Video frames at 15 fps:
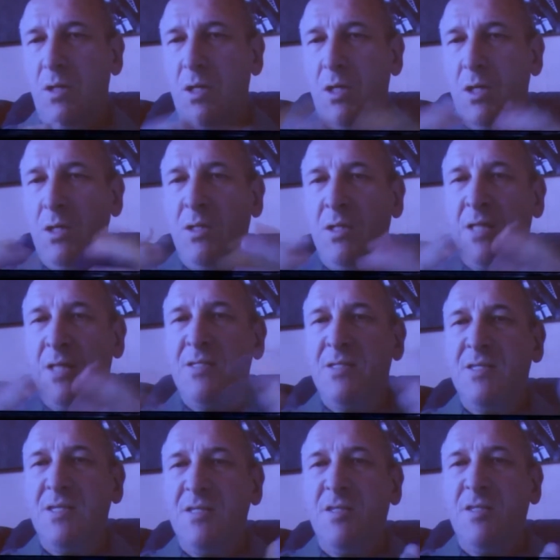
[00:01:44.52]
in that
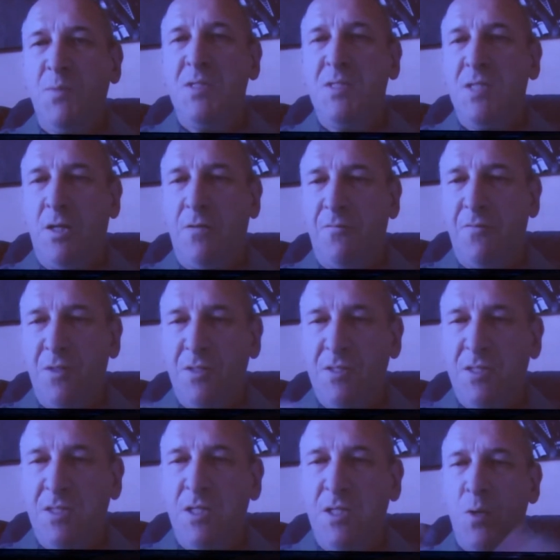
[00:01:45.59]
system itself.
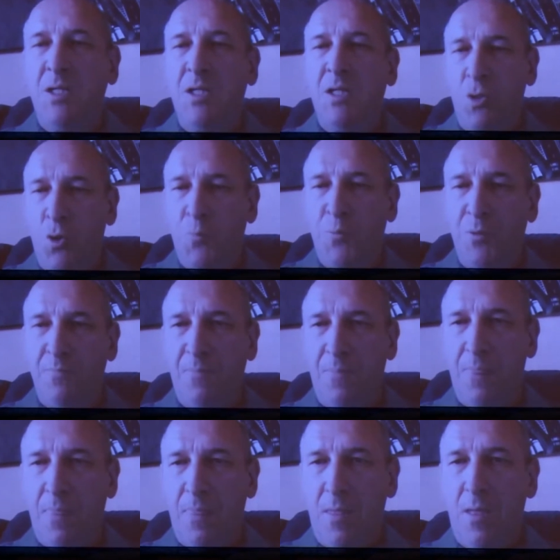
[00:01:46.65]
It's theoretically open.
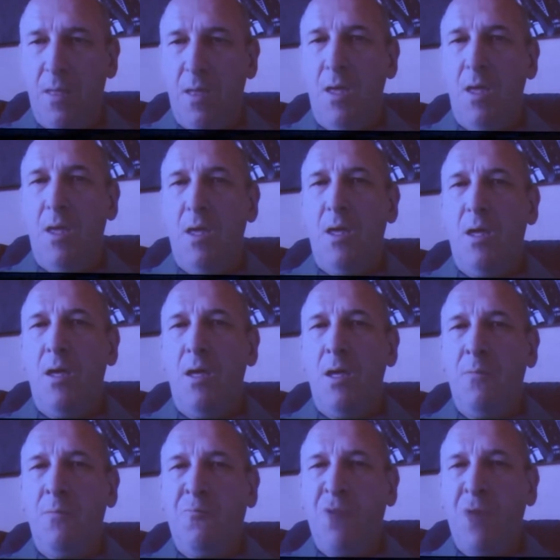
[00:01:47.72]

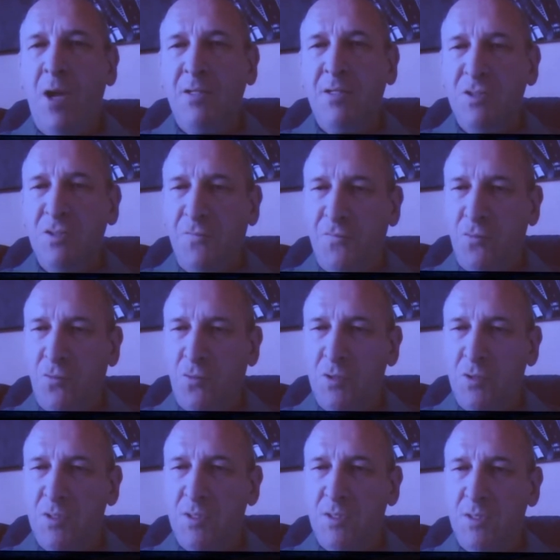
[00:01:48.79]
In practice, of
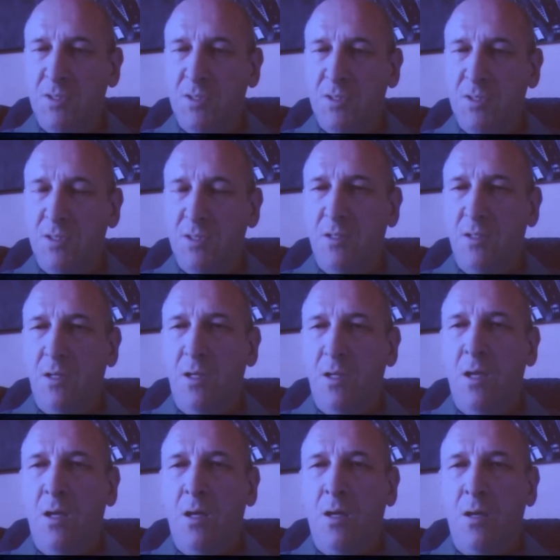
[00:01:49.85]
course,
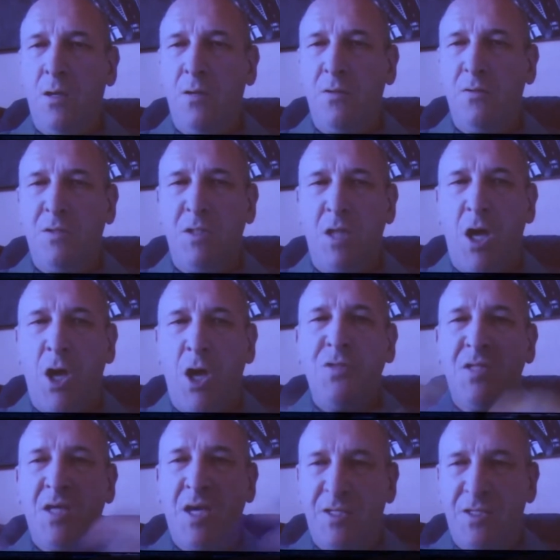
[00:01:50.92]
the
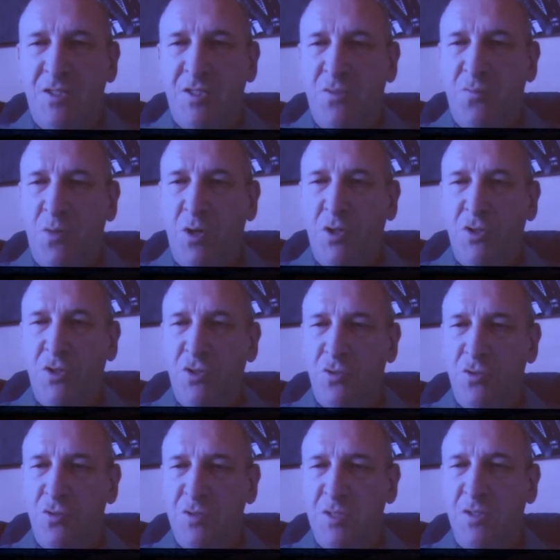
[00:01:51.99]
outside
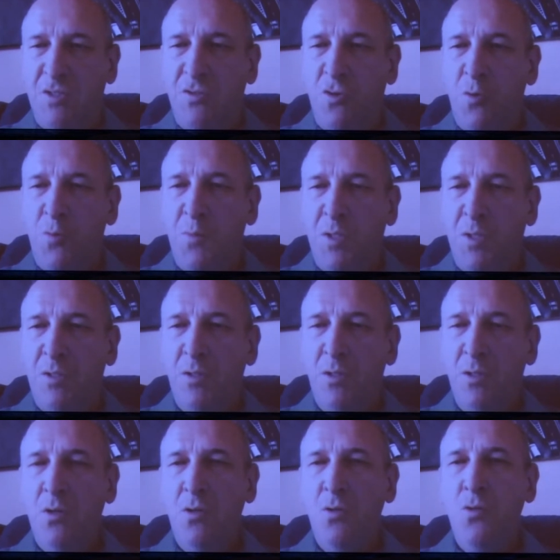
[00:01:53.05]
structures determine
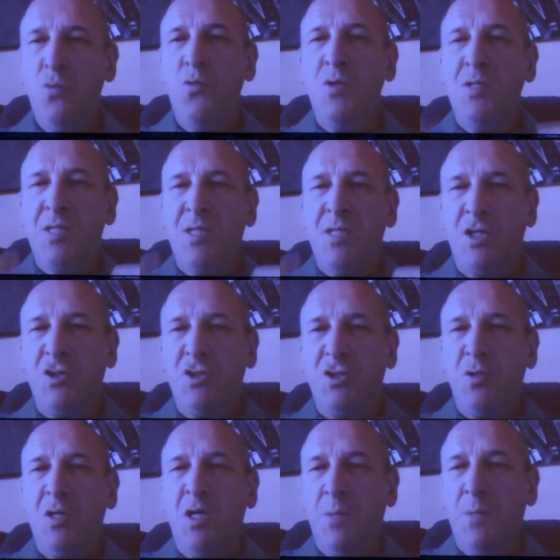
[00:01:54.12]
who is
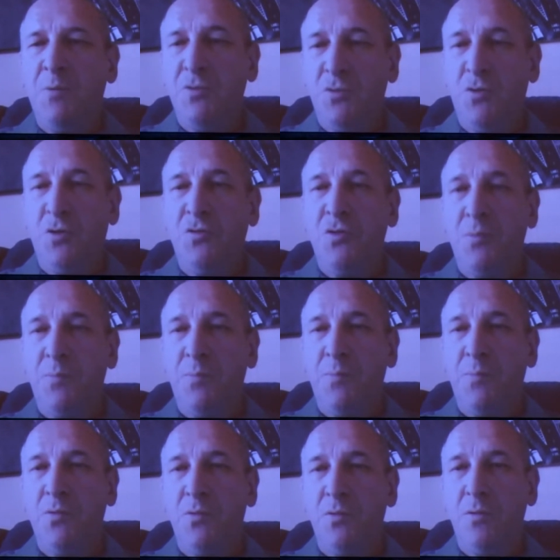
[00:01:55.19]
actually able to
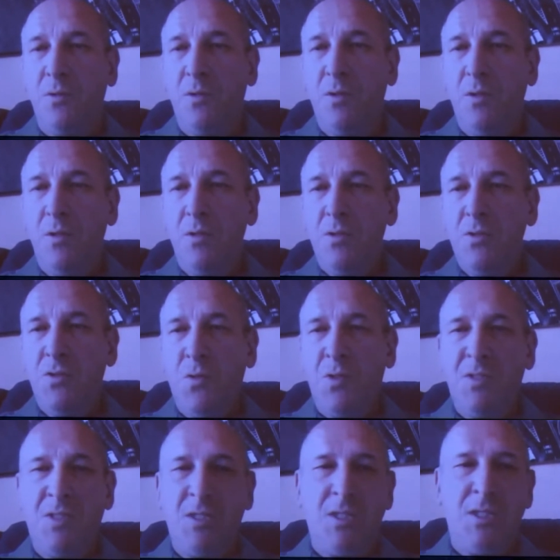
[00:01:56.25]
contribute. So
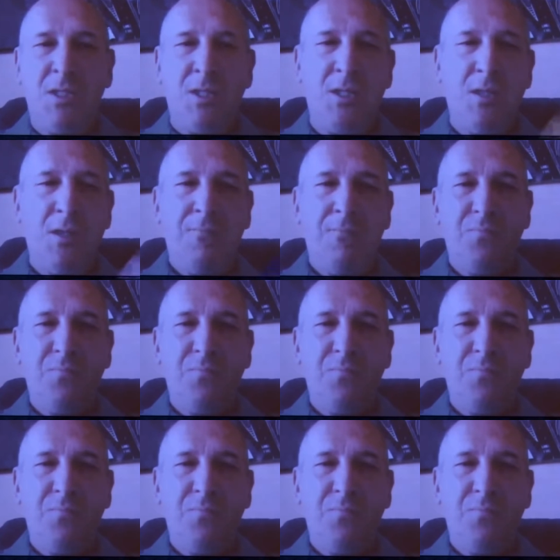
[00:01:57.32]
it's the